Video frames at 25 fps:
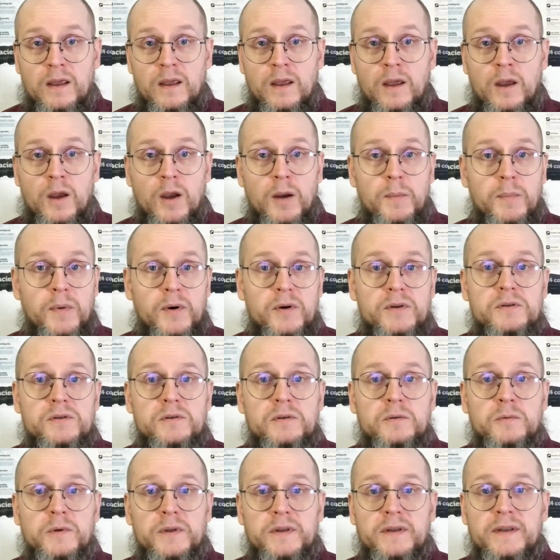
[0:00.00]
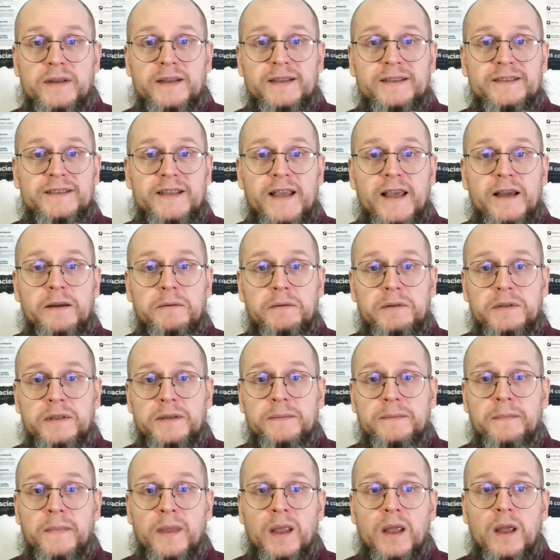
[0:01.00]
A person with integrity
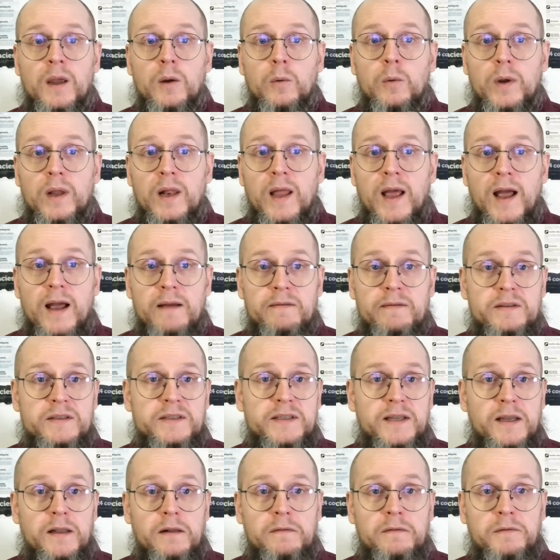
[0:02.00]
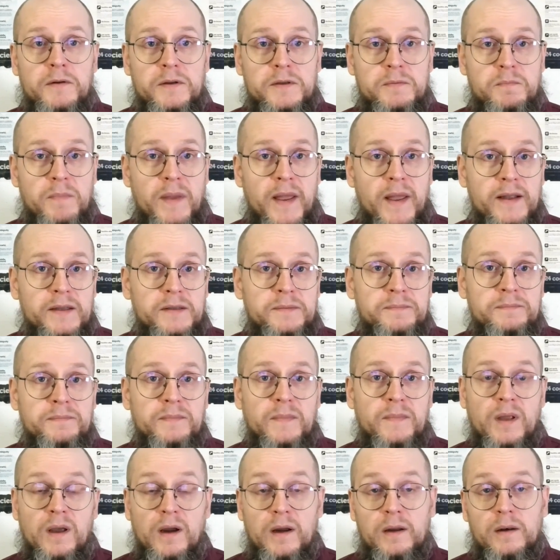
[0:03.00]
will have self-respect,
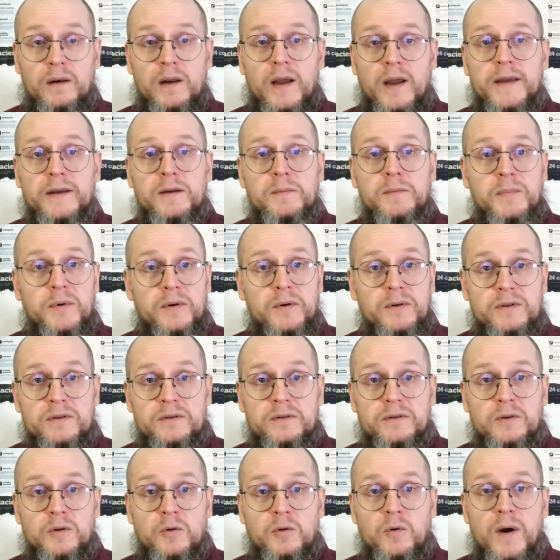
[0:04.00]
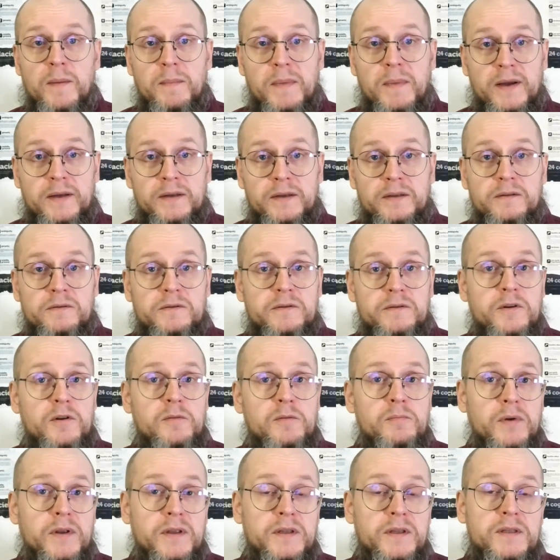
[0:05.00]
unlike a person who abandons their
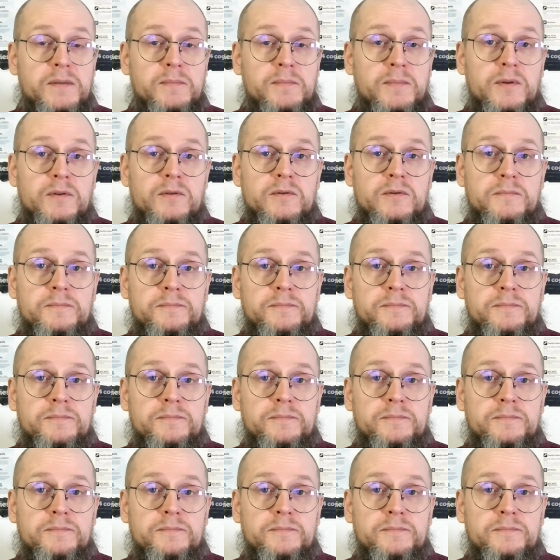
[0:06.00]
principles.